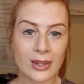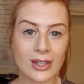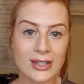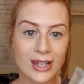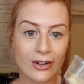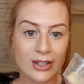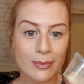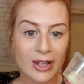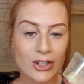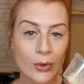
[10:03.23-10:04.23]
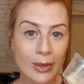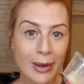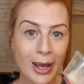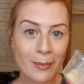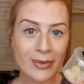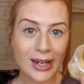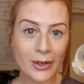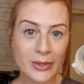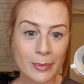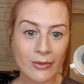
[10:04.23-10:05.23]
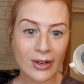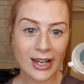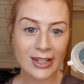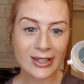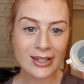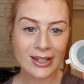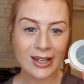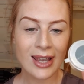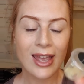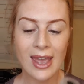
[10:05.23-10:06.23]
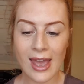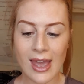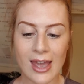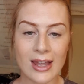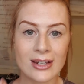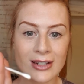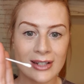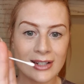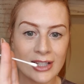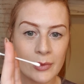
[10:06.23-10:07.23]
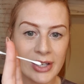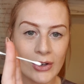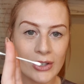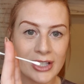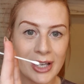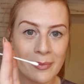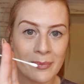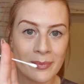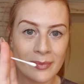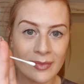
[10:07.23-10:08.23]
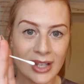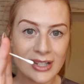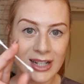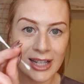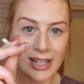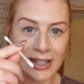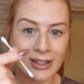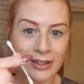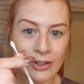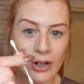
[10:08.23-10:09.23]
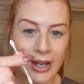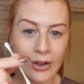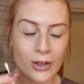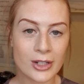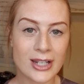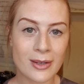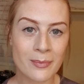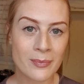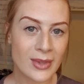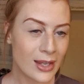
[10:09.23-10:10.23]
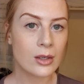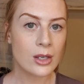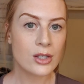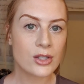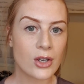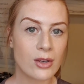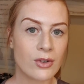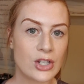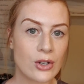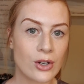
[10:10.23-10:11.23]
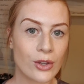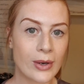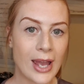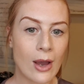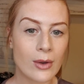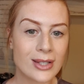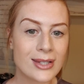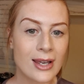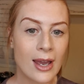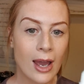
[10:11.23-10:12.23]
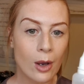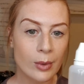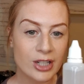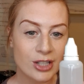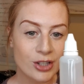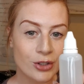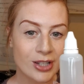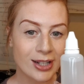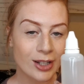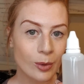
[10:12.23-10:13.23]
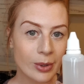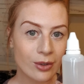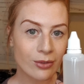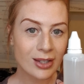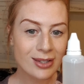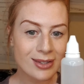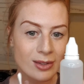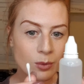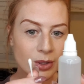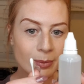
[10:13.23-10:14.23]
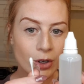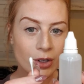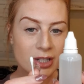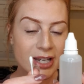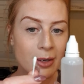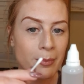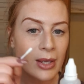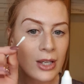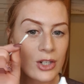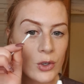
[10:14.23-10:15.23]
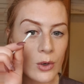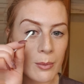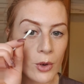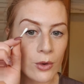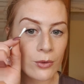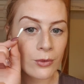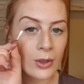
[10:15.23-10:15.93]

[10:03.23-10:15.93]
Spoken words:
This here is my Tui balm that I was provided, and just a wee cotton tip, nice clean dry cotton tip. So every 2 to 3 hours I'll be just using a little bit of this with my cotton tip to remove